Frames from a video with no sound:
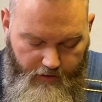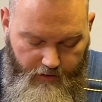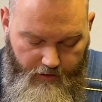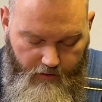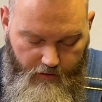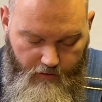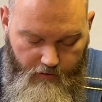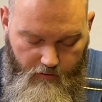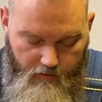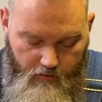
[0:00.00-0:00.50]

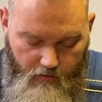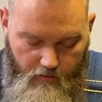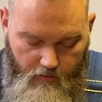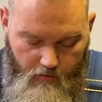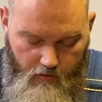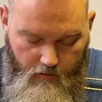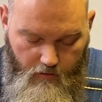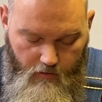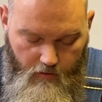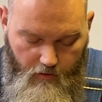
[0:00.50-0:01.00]
in
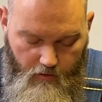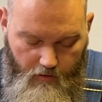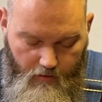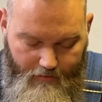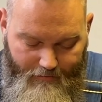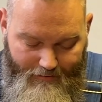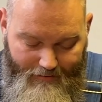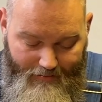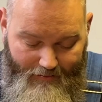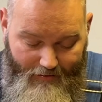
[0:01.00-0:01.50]

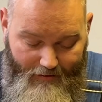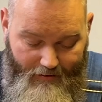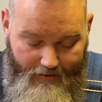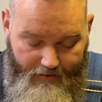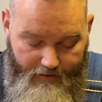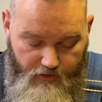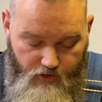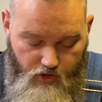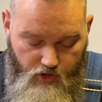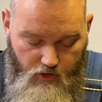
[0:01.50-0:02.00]
the
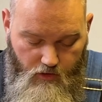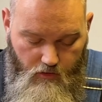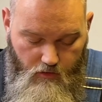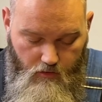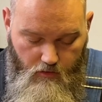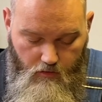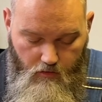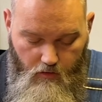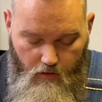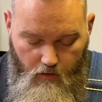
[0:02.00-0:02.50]
edge
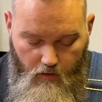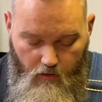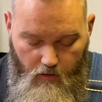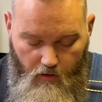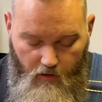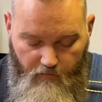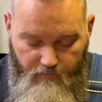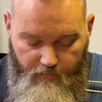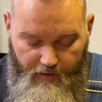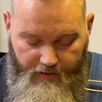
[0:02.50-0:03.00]

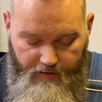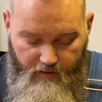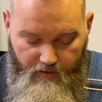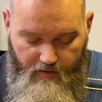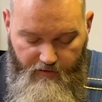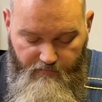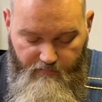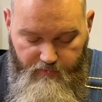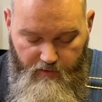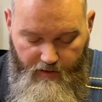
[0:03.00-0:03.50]
of my
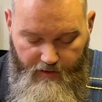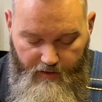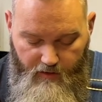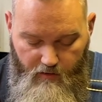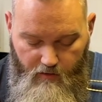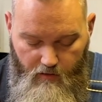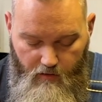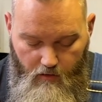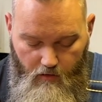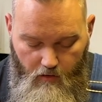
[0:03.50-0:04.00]
knife blade
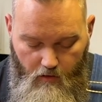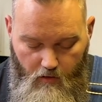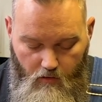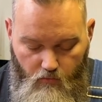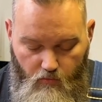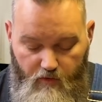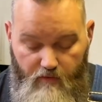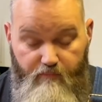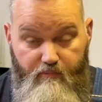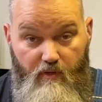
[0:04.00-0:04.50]

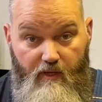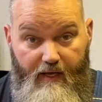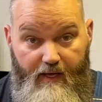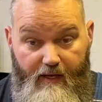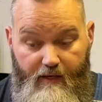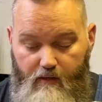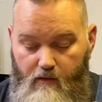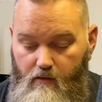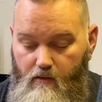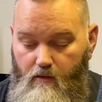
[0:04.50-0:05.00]
with black
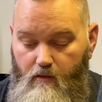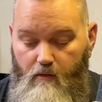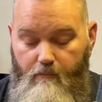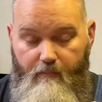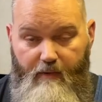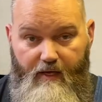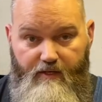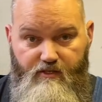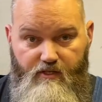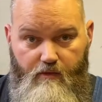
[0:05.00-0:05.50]

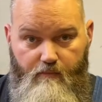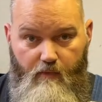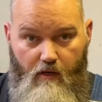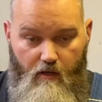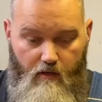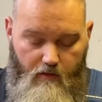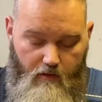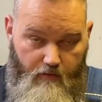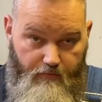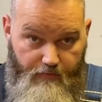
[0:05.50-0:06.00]
magic
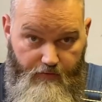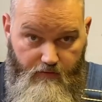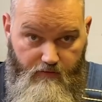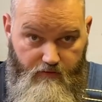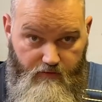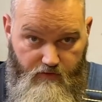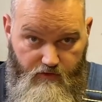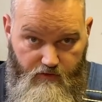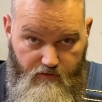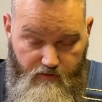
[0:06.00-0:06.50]
marker. This
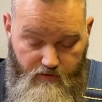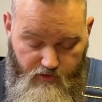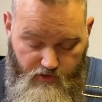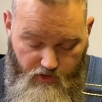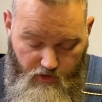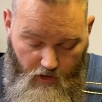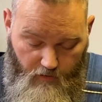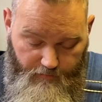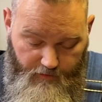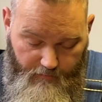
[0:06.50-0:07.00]
is just a
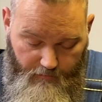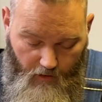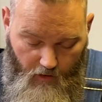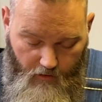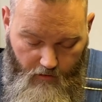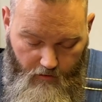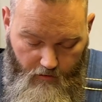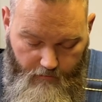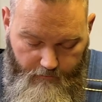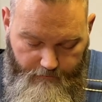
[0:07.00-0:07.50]
Sharpie
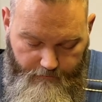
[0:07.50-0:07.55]
marker.